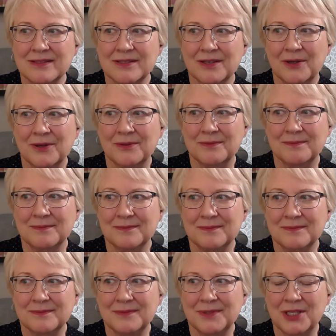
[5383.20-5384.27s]
so,
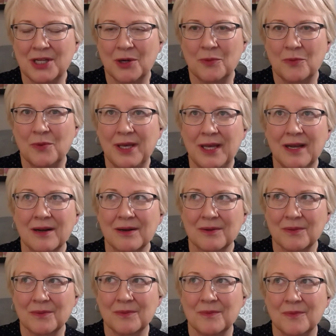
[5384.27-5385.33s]
you know, we
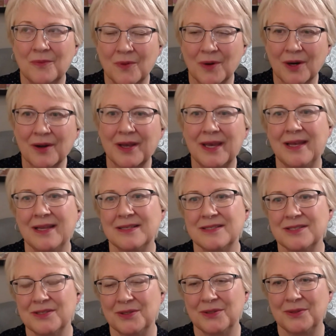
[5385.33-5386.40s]
are working
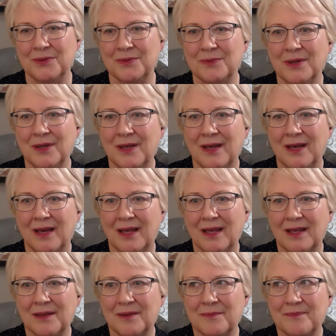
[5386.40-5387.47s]
to
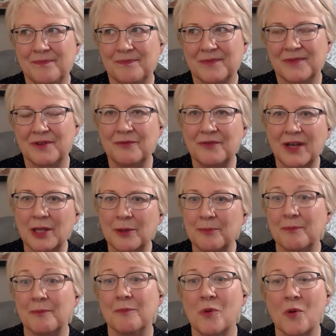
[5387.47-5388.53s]
um,
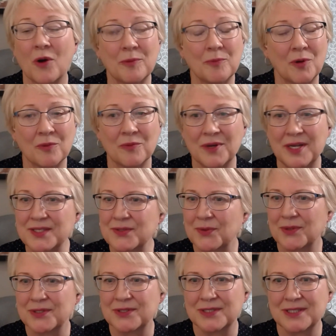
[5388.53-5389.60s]
develop more and more
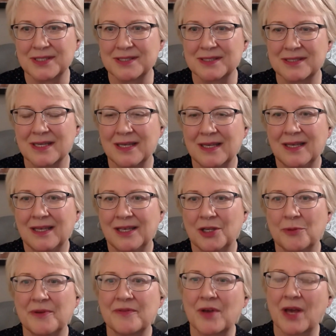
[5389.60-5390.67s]
resources.
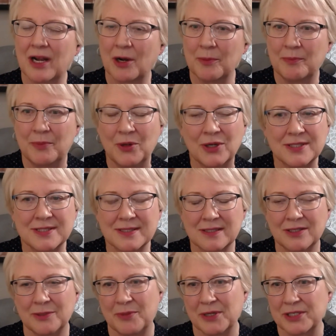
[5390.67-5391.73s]
You know, we've got our books,
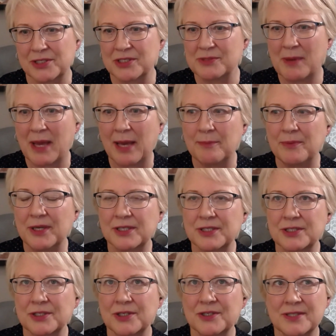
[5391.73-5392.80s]
Good Pictures, Bad
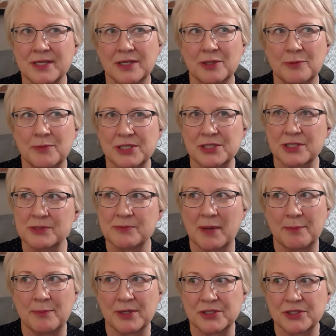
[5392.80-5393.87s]
Pictures, and Good Pictures,
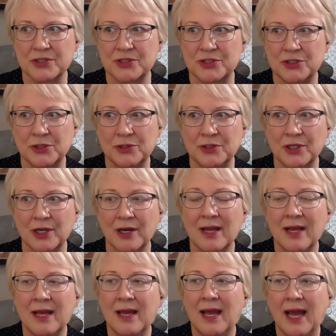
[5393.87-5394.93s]
Bad Pictures Junior.